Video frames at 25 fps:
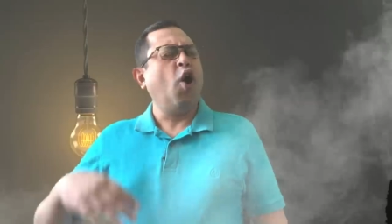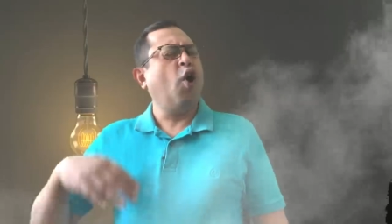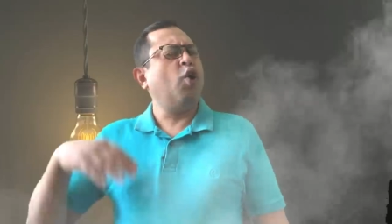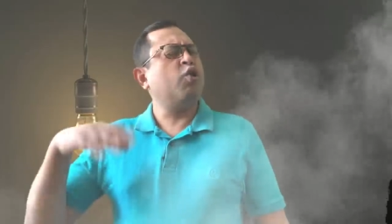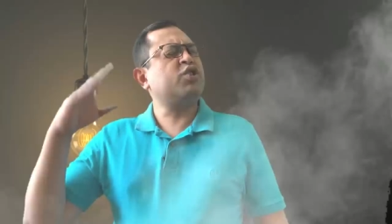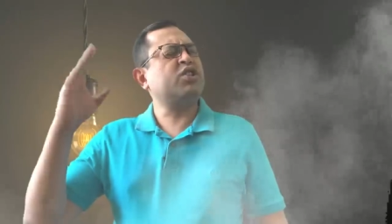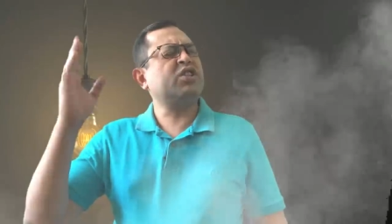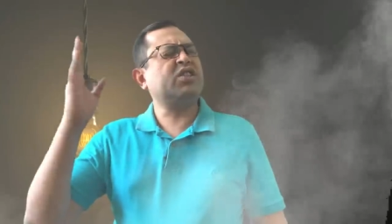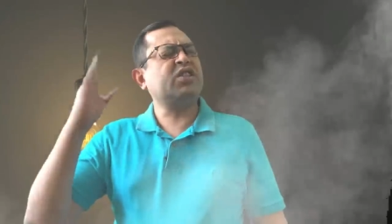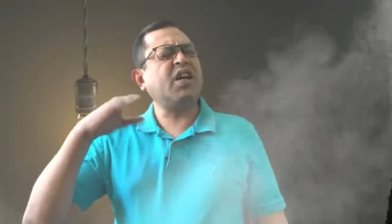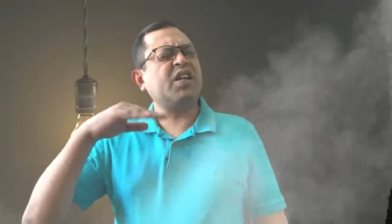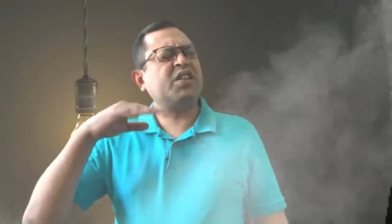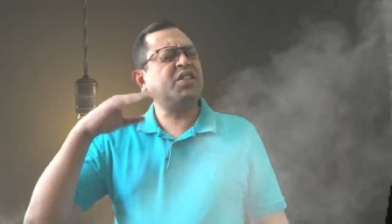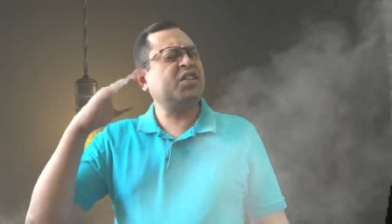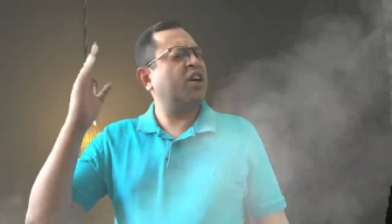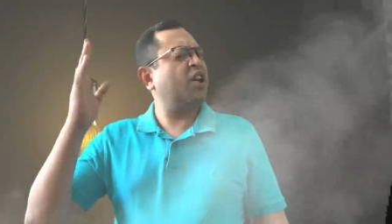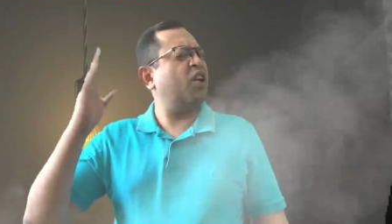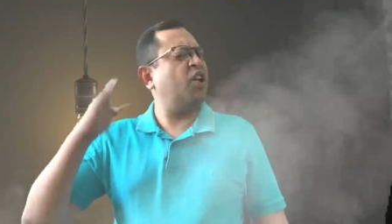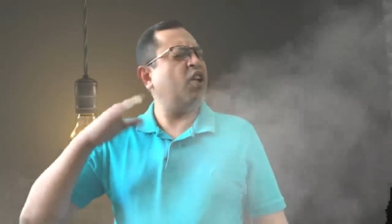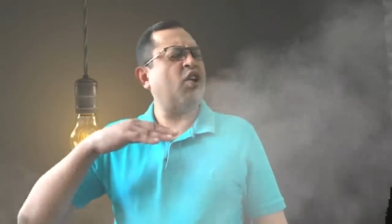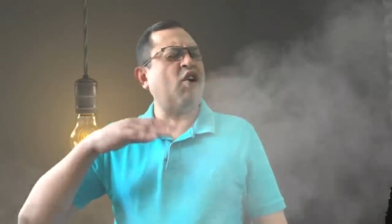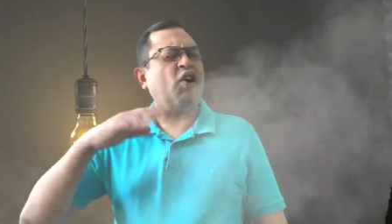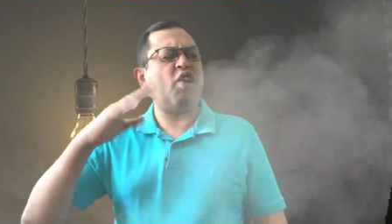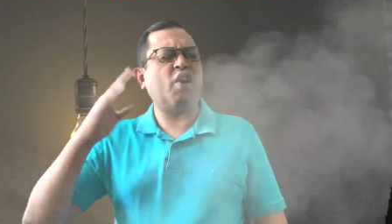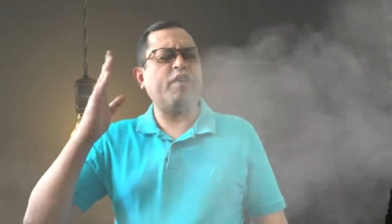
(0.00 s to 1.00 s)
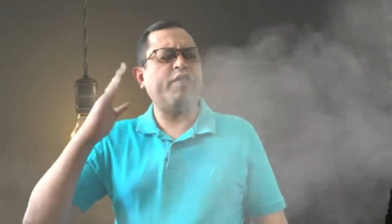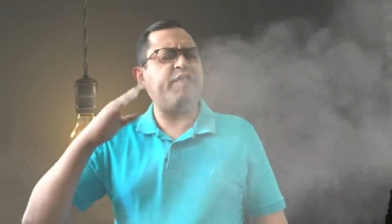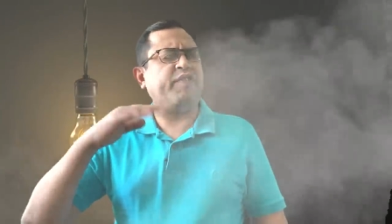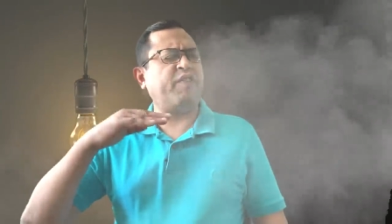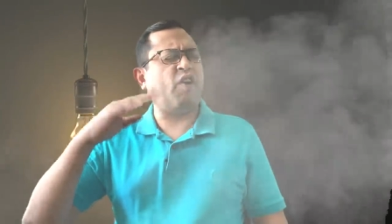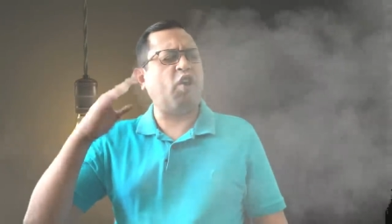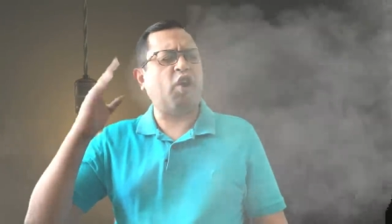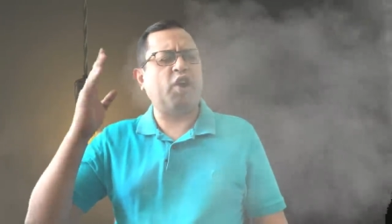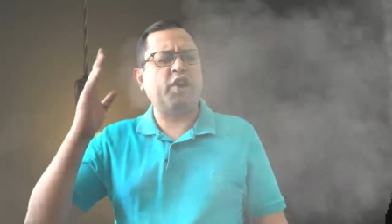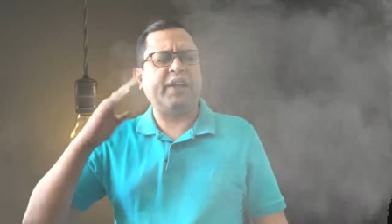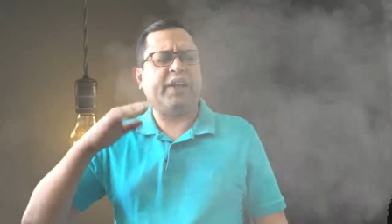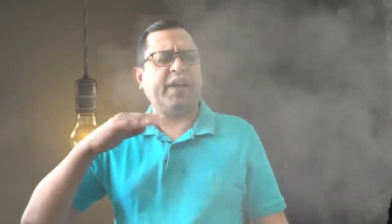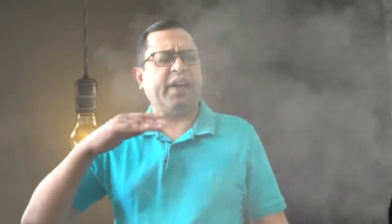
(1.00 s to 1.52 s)
Oh, such a lot of
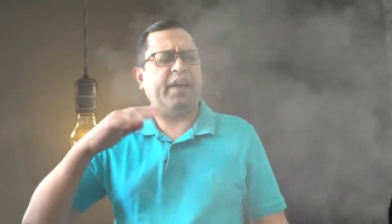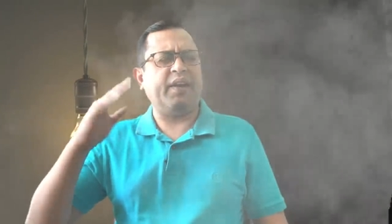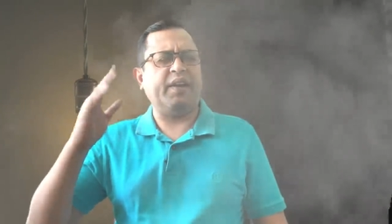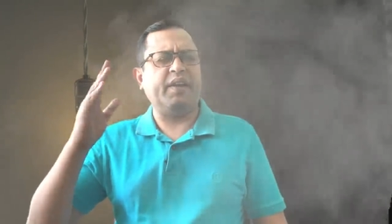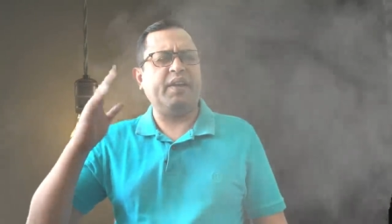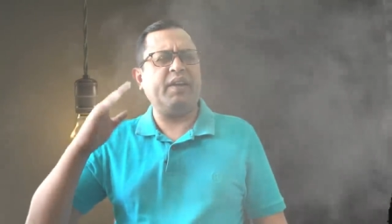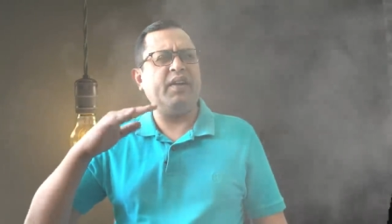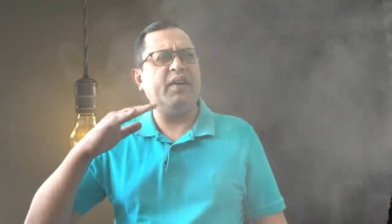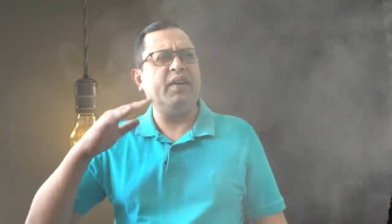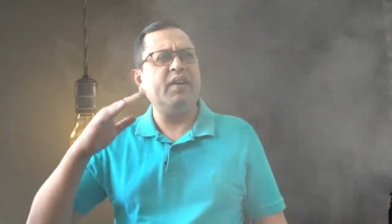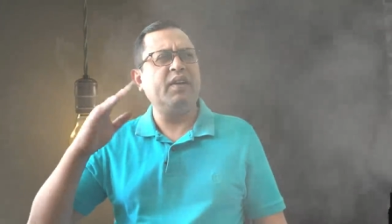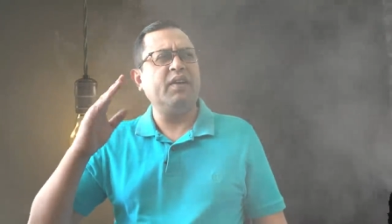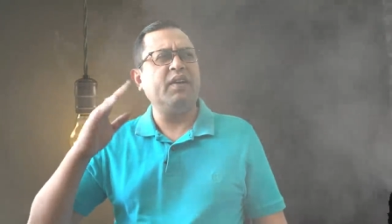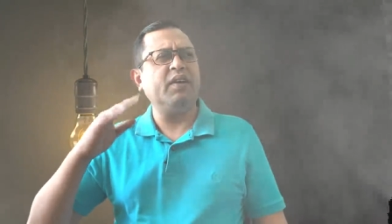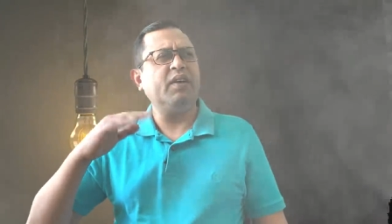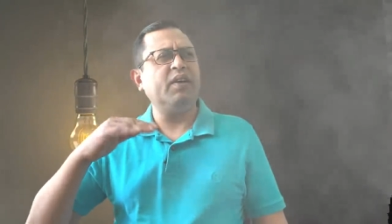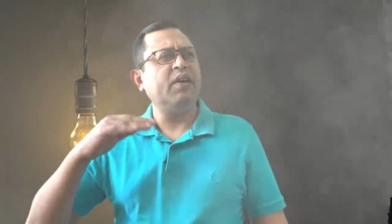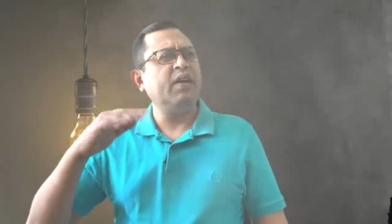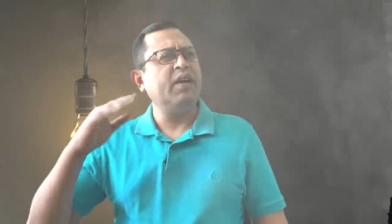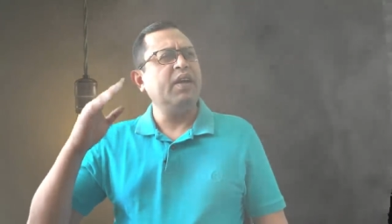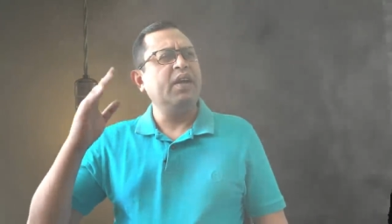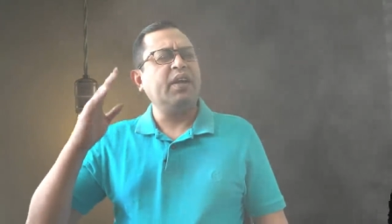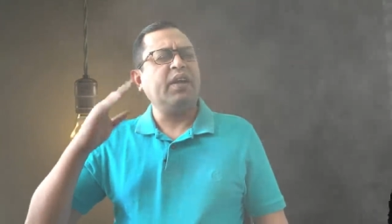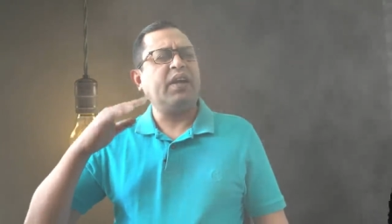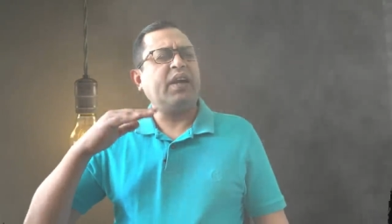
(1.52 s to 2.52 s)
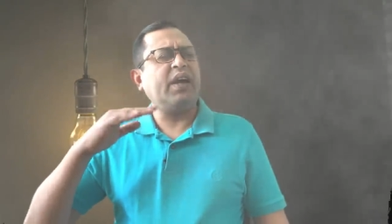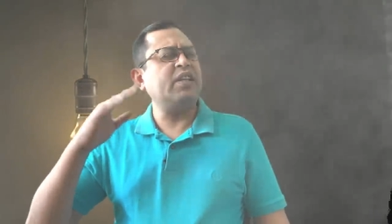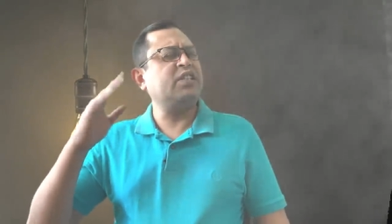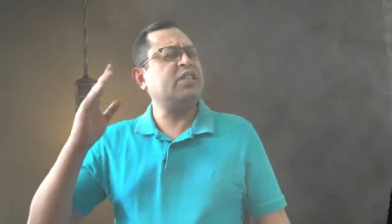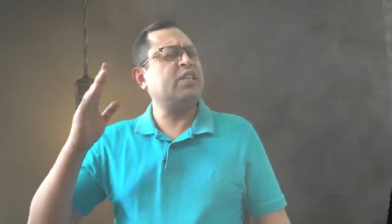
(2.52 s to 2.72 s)
hot air. Can